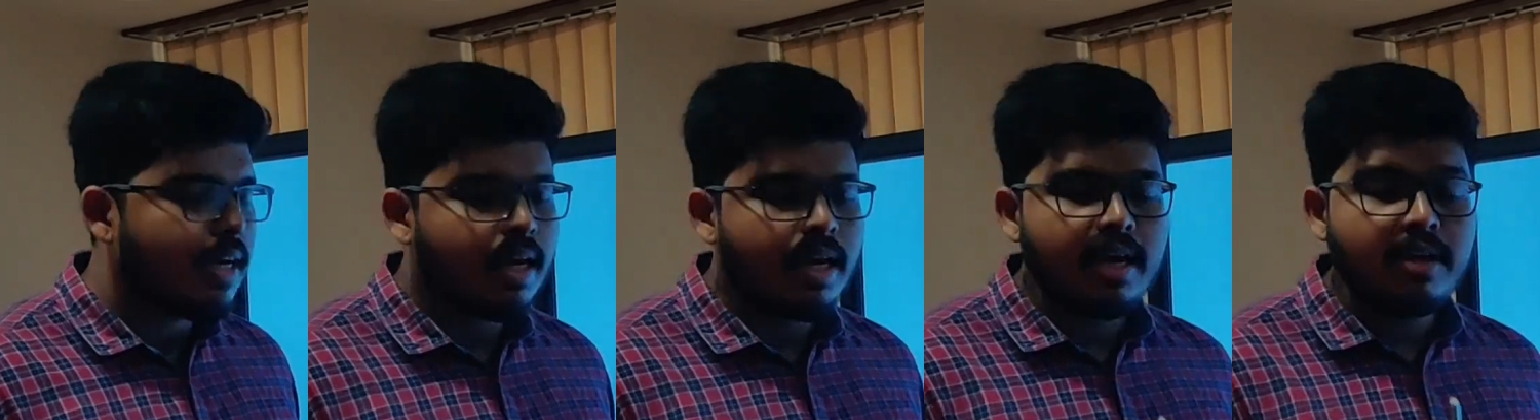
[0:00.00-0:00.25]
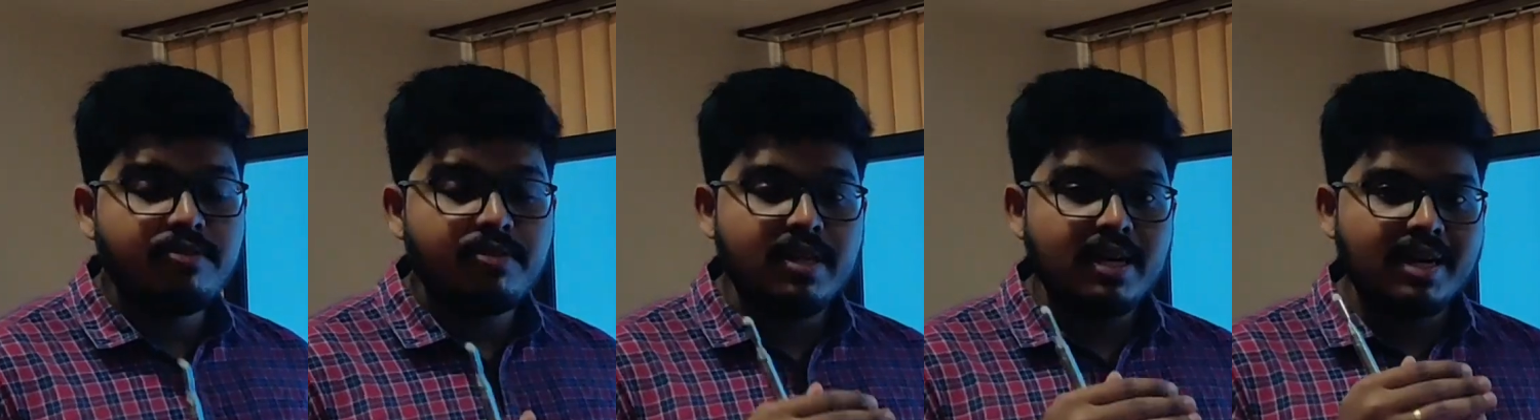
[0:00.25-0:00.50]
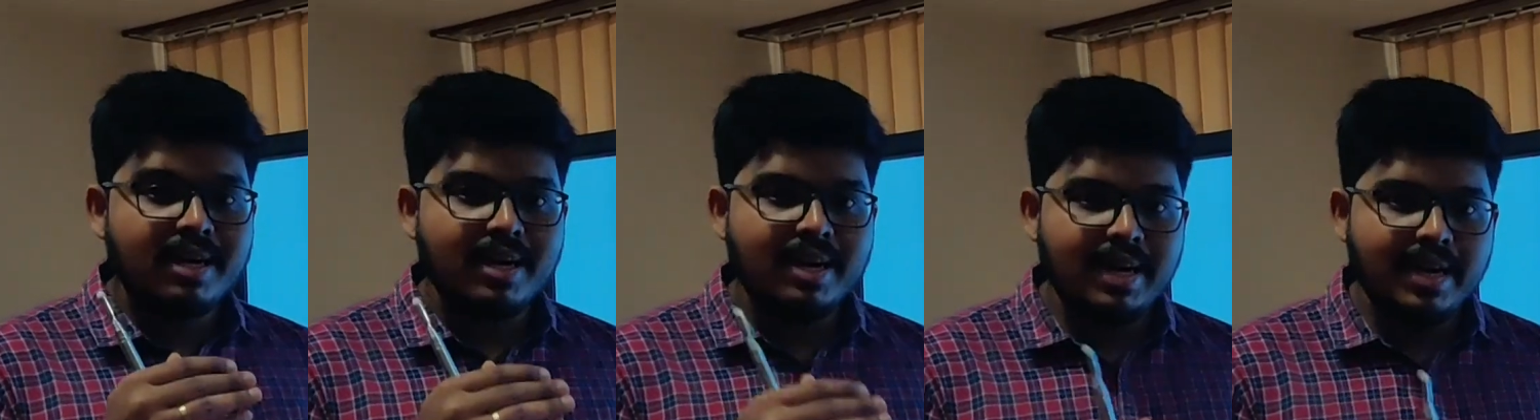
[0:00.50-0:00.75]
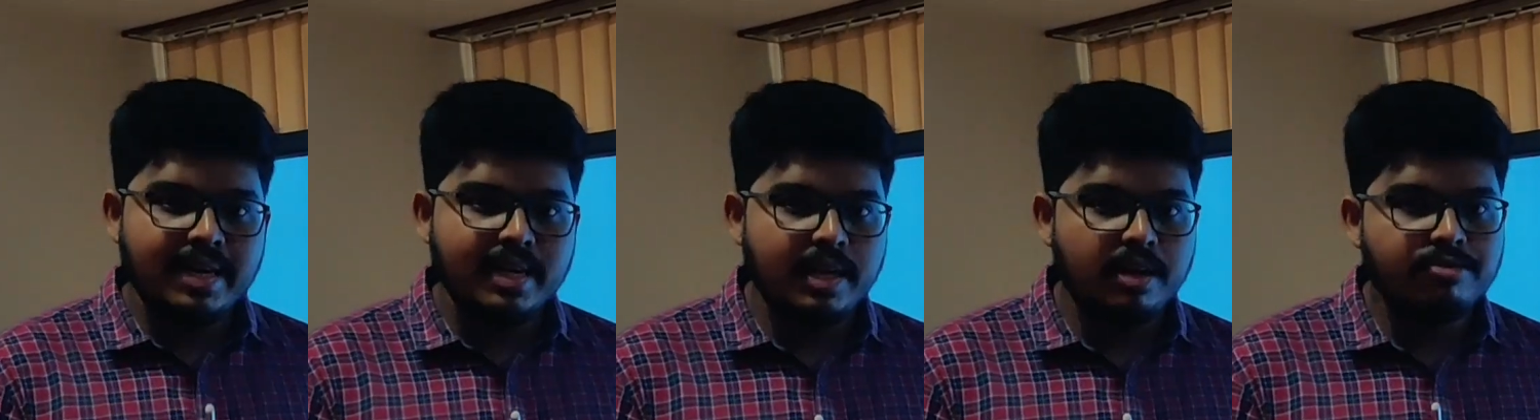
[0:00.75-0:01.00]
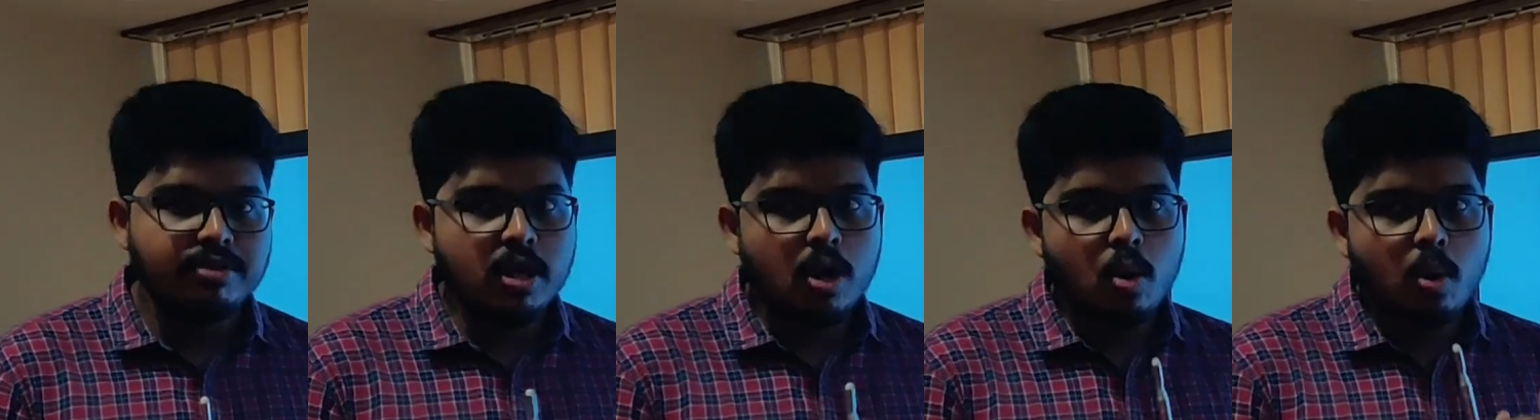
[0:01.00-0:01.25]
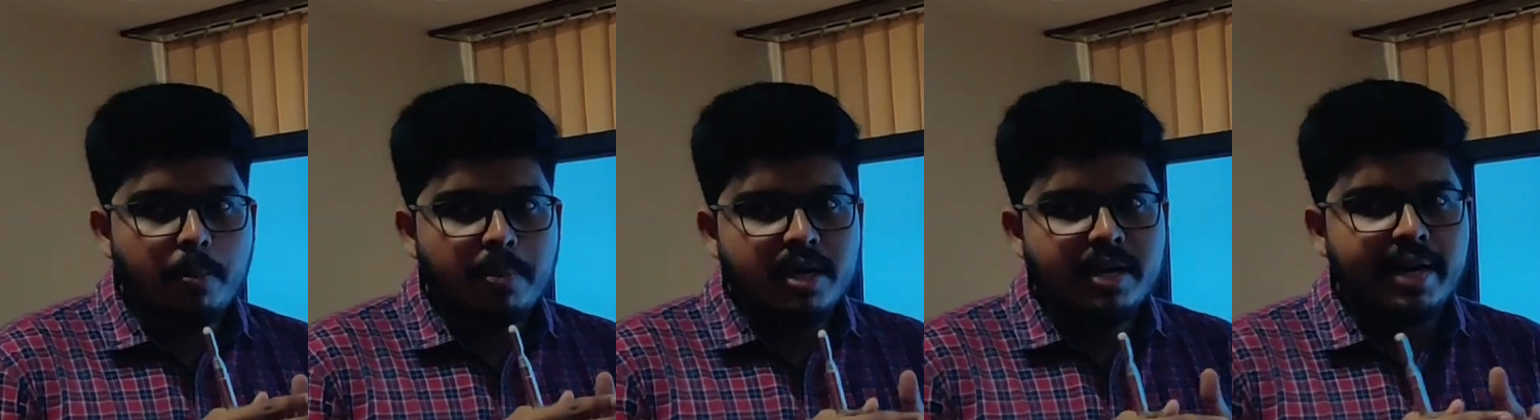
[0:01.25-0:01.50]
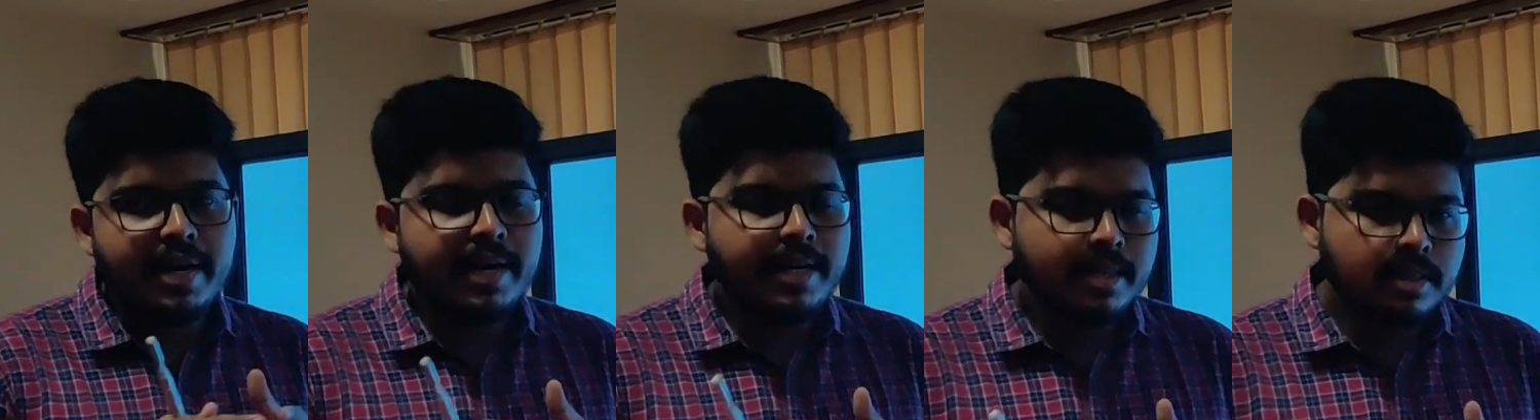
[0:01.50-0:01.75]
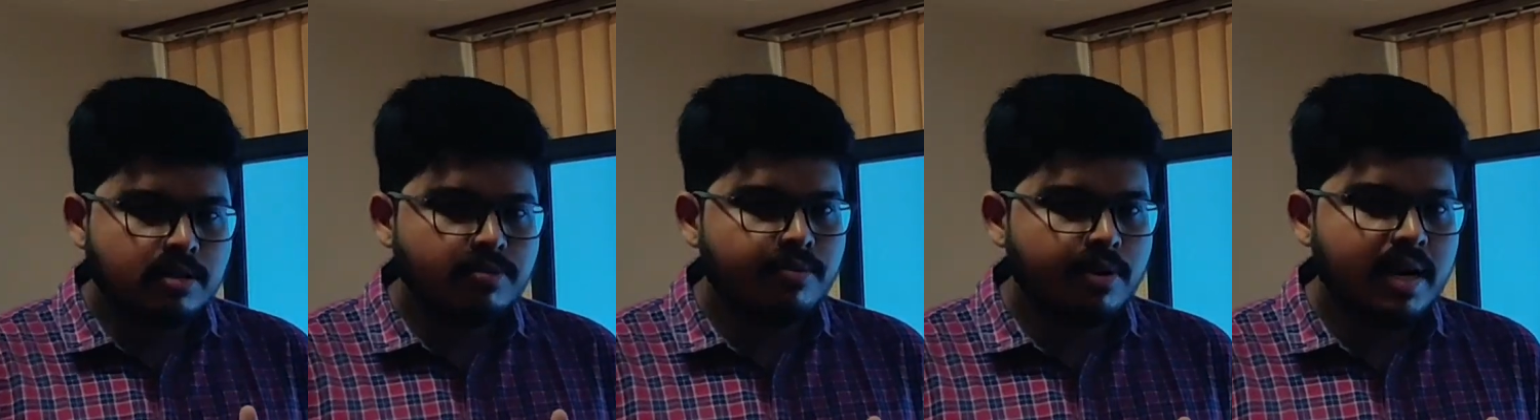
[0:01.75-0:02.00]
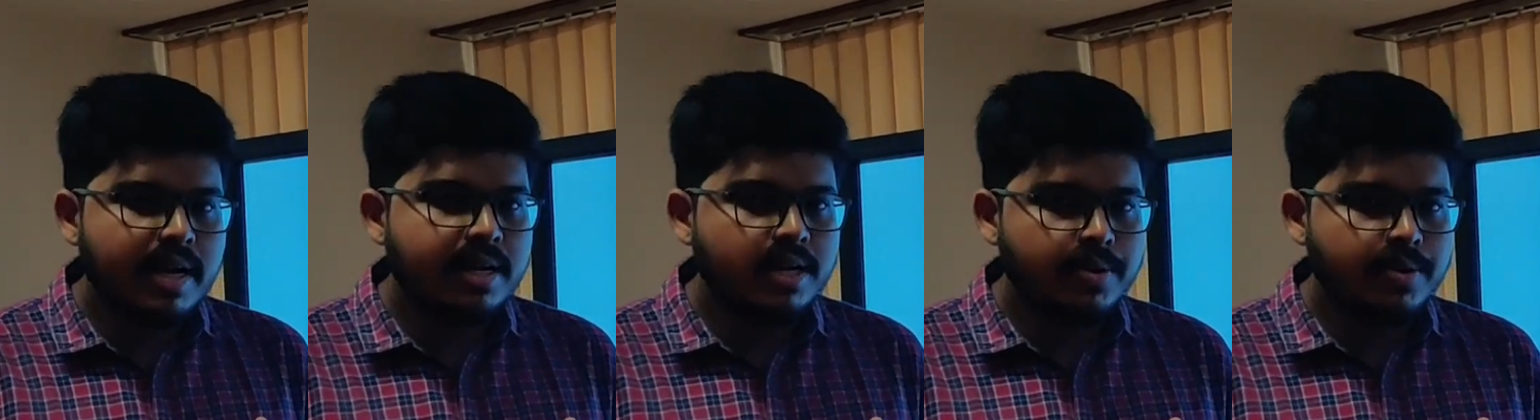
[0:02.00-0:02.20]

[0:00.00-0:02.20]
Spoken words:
If the open rate is fine,